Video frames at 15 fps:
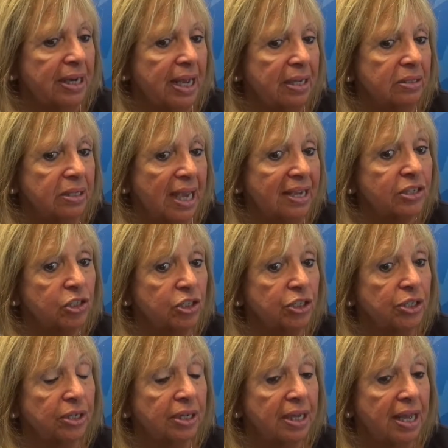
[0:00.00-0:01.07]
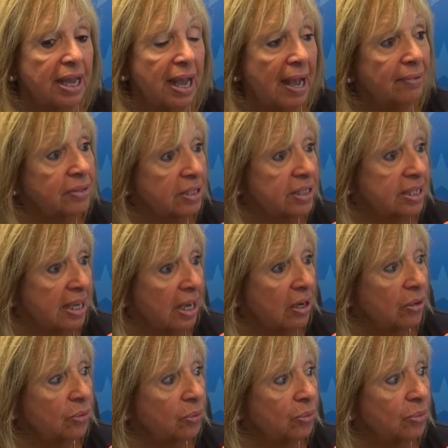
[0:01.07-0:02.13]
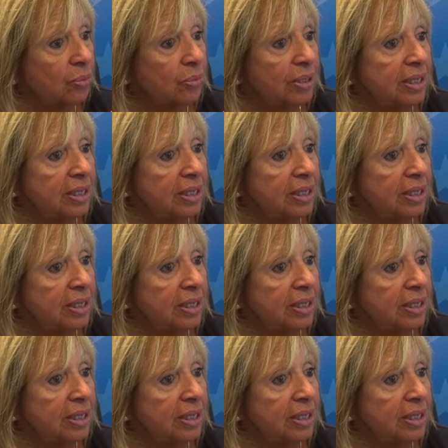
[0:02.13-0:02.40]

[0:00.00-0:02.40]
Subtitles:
And last year at the town,